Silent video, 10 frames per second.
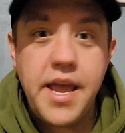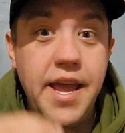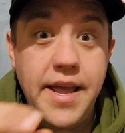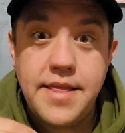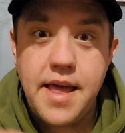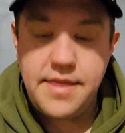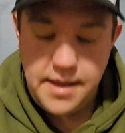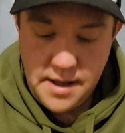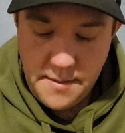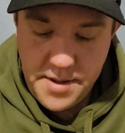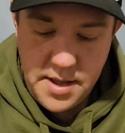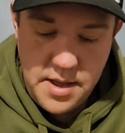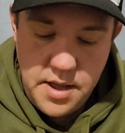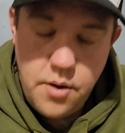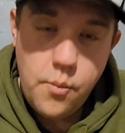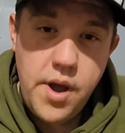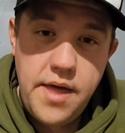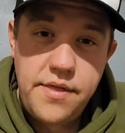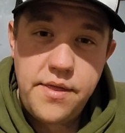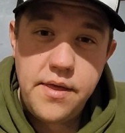eat that thing up.
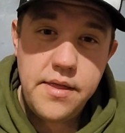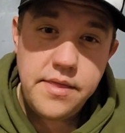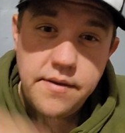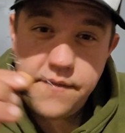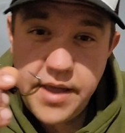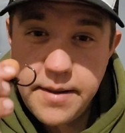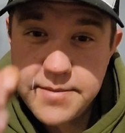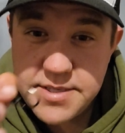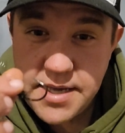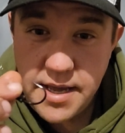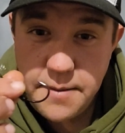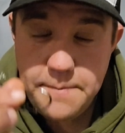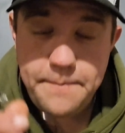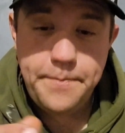With the VMC,